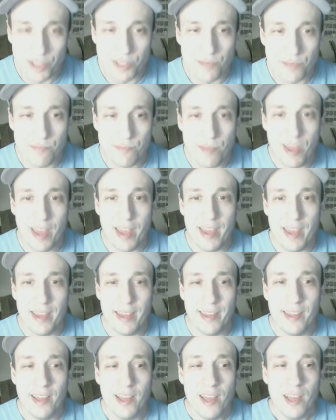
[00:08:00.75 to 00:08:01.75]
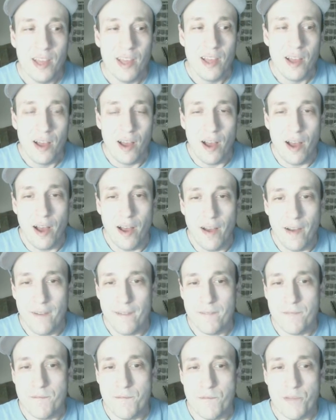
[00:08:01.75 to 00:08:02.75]
may
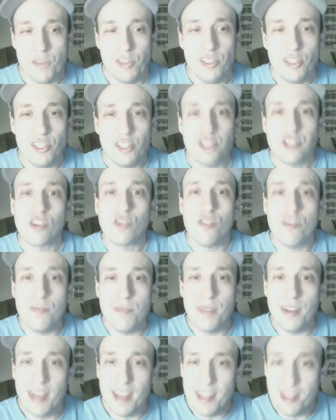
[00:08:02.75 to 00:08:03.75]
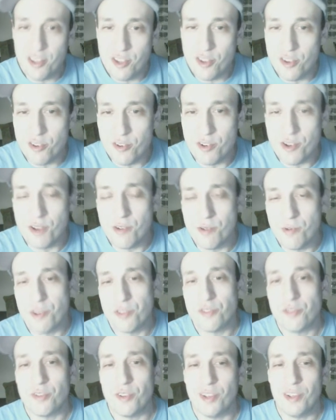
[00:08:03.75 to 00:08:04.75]
discriminate you
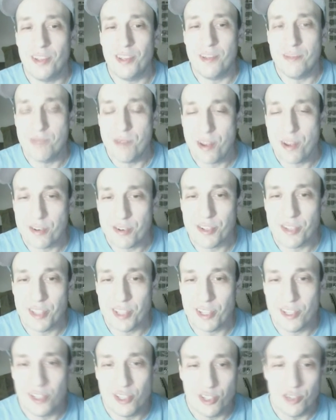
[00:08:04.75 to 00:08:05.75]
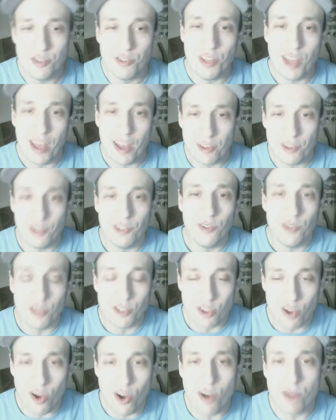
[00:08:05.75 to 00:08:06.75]
in comparison to how the
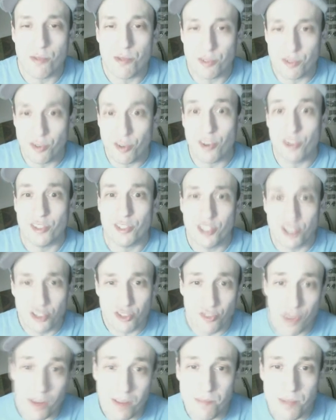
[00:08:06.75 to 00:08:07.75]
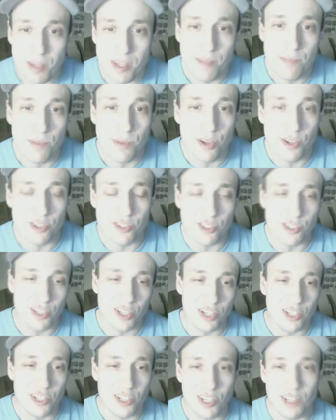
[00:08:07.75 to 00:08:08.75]
laws are with regards to straight people,
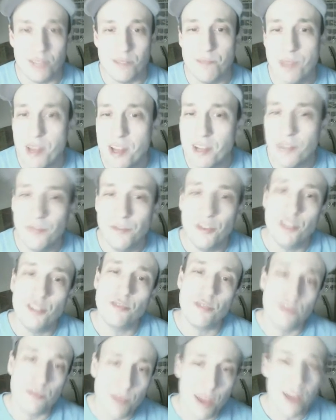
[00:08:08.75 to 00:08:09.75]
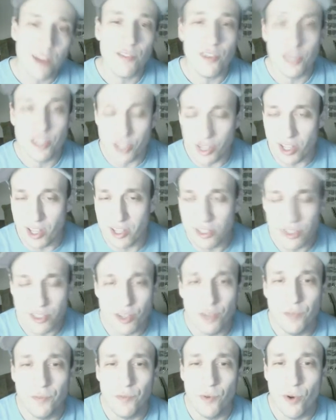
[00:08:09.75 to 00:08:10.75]
such as benefits with marriage and
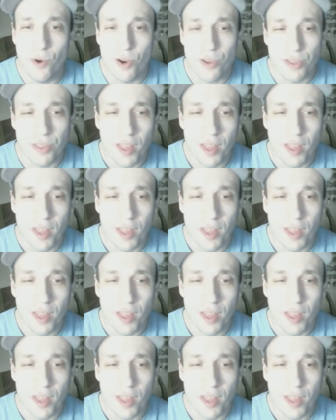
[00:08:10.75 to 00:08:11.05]
so forth.